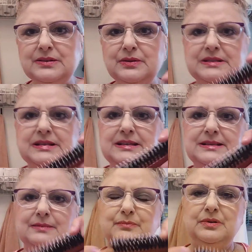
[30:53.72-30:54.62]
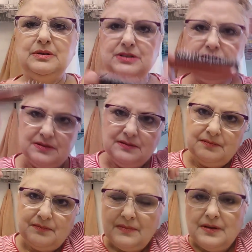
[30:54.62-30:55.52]
I bought this little teasing
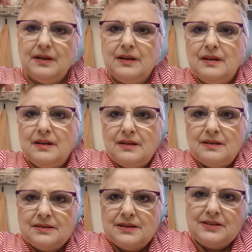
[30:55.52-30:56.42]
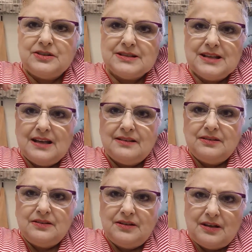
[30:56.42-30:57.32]
brush. So I
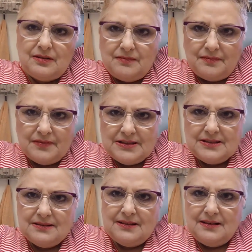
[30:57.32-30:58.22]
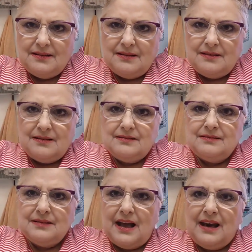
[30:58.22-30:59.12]
just kind of, you know,
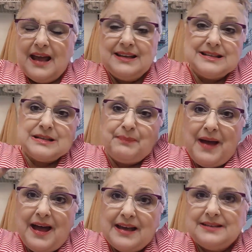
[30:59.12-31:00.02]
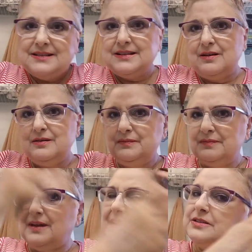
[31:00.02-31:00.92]
I like it spiked,
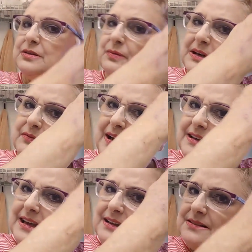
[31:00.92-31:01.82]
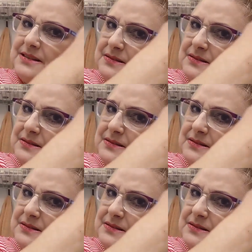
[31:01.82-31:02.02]
so I do whatever I